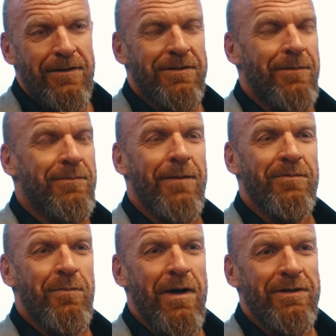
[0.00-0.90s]

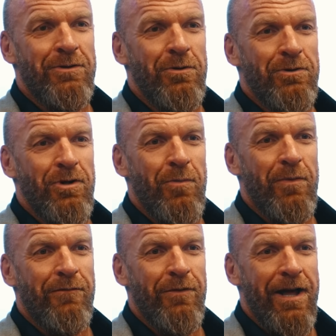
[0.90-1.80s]
Sometimes the best doors
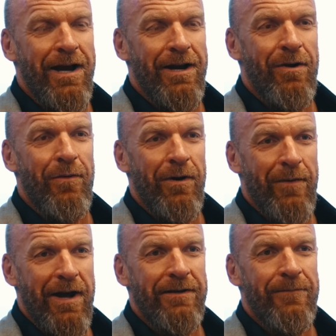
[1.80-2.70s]
open for you out of nowhere, right?